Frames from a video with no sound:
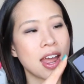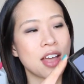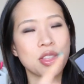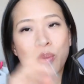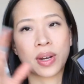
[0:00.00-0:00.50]

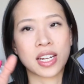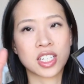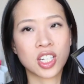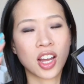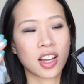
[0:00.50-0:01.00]
And then when I
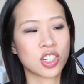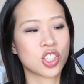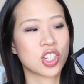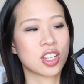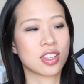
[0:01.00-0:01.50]

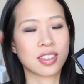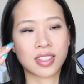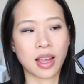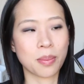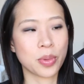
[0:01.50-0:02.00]
touched the
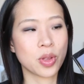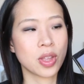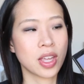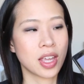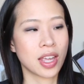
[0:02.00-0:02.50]
sample,